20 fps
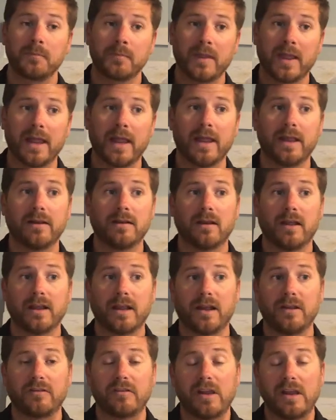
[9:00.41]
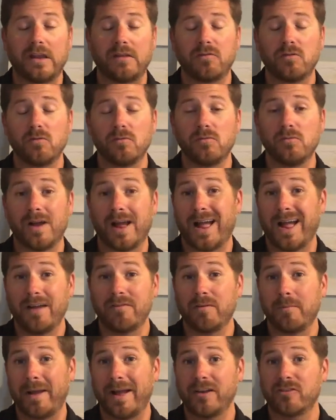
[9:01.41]
And like I said, if you have
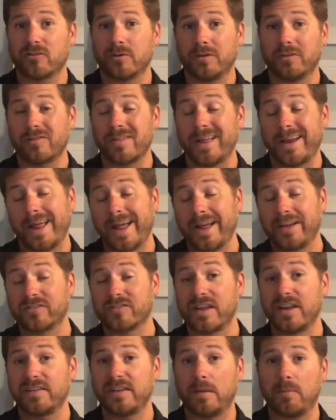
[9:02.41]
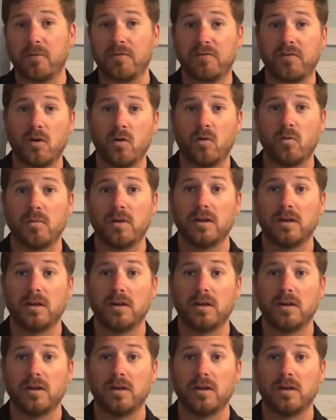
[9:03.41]
a mattress that has that type of foam,